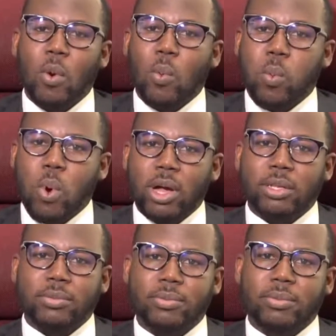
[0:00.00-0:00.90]

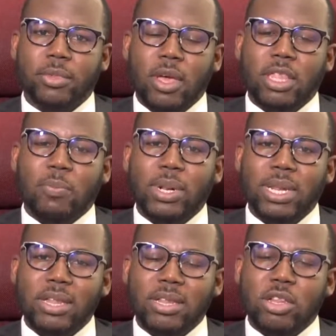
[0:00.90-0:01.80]
1. The
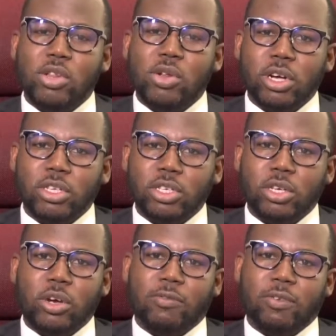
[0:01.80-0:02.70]
police can search
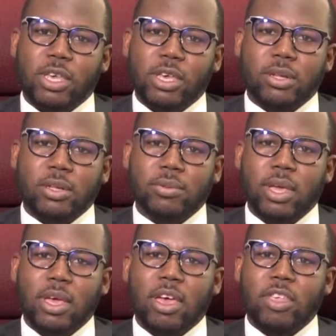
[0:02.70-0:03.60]
your vehicle
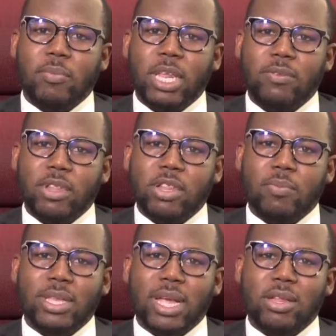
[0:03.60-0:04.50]
if they believe that
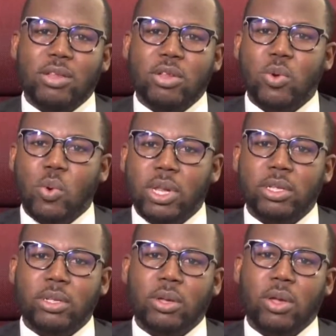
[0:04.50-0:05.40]
something that is
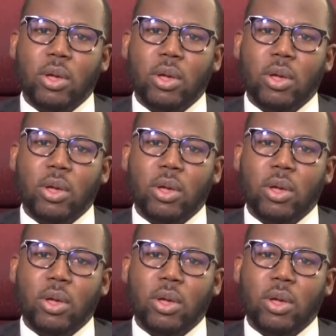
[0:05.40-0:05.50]
stolen